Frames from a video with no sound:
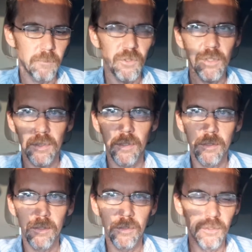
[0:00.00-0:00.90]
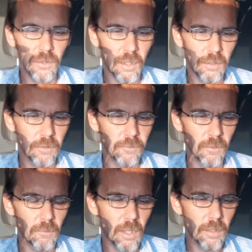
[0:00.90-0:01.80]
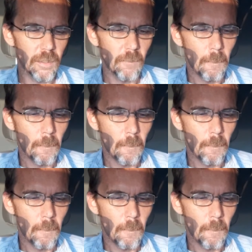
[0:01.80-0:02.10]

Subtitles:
just under the 200-foot mark.